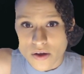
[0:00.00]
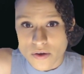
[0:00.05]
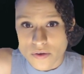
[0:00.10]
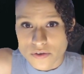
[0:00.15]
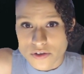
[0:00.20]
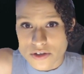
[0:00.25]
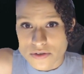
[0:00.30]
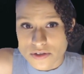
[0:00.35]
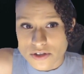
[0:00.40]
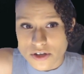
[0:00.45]

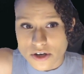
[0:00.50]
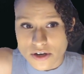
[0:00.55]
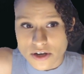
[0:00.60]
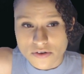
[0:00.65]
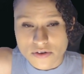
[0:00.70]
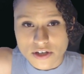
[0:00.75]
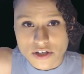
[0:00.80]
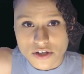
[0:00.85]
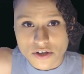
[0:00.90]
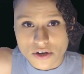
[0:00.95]
Choose target
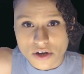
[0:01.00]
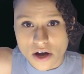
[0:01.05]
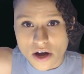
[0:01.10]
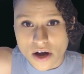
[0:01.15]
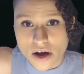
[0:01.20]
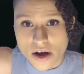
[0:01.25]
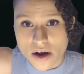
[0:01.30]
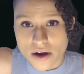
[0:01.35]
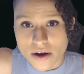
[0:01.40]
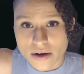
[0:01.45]
creature
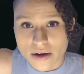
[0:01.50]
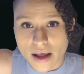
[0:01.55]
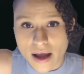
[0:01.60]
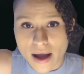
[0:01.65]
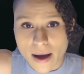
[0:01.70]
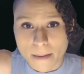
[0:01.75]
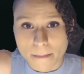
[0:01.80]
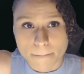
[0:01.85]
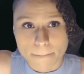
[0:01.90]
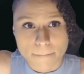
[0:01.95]
card,
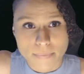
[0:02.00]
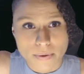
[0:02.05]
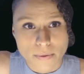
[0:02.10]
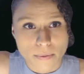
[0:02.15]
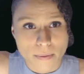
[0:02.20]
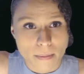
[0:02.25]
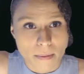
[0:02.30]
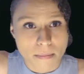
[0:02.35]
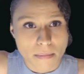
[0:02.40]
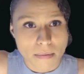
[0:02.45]
blah,
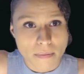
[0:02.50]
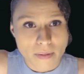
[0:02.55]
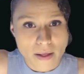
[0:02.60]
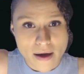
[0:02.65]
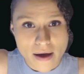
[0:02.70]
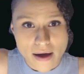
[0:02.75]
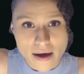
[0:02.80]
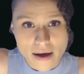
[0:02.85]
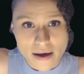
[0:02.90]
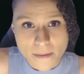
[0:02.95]
blah, blah,
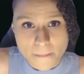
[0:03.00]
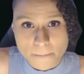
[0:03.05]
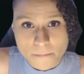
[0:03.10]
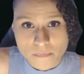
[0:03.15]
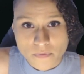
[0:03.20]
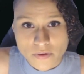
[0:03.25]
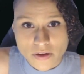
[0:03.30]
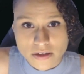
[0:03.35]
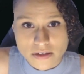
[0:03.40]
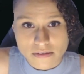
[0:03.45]
blah.
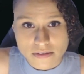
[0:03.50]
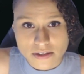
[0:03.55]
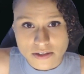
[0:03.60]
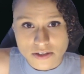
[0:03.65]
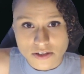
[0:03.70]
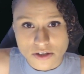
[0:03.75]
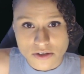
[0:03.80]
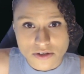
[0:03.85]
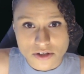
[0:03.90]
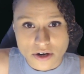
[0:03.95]
Till end of
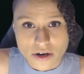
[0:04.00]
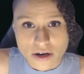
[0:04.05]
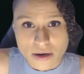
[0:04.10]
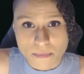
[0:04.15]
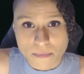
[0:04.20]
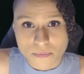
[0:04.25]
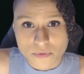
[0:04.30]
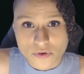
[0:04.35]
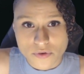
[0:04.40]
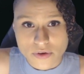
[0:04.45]
turn, target
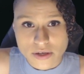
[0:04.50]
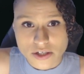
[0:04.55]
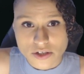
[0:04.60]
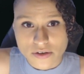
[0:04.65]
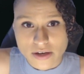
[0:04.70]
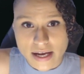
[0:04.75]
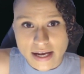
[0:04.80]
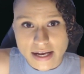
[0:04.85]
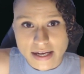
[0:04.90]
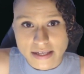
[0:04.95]
creature
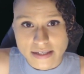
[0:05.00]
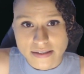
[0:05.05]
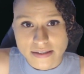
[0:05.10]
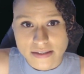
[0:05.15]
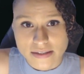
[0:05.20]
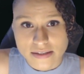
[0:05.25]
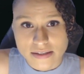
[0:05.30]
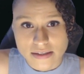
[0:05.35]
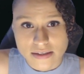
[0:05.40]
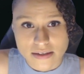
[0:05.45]

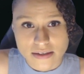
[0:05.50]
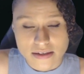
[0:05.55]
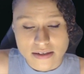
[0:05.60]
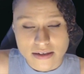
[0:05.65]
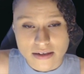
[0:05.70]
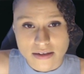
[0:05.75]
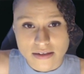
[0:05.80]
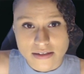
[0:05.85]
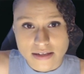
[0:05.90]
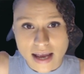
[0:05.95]
gains
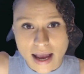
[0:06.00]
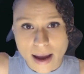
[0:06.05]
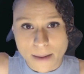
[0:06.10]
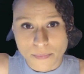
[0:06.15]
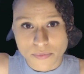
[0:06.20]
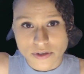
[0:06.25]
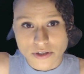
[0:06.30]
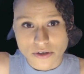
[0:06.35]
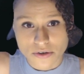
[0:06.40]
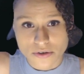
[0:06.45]
tap,
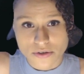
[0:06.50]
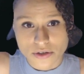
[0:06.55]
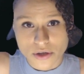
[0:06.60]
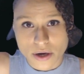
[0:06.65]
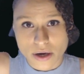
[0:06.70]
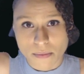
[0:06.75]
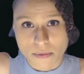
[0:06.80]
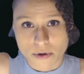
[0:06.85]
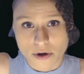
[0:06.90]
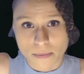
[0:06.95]
return
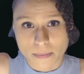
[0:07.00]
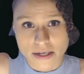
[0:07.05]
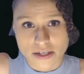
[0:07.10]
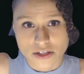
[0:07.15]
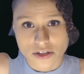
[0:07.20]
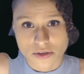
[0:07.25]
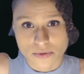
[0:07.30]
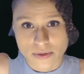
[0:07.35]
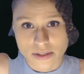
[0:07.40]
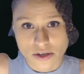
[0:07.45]
target permanent
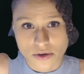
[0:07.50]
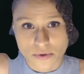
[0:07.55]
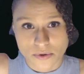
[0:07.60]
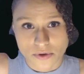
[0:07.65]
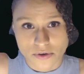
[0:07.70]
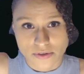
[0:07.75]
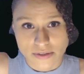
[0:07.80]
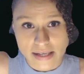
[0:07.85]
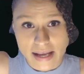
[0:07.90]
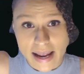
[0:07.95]
to its
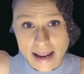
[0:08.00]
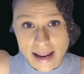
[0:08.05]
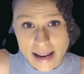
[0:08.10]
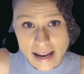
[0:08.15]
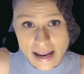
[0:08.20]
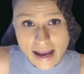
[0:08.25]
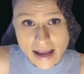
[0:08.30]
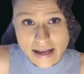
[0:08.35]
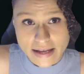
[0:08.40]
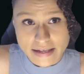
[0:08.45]
owner's
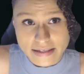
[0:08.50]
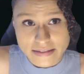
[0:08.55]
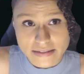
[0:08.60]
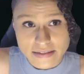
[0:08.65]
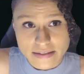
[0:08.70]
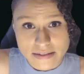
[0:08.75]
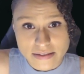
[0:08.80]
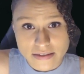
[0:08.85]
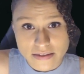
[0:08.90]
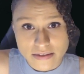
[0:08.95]
hand.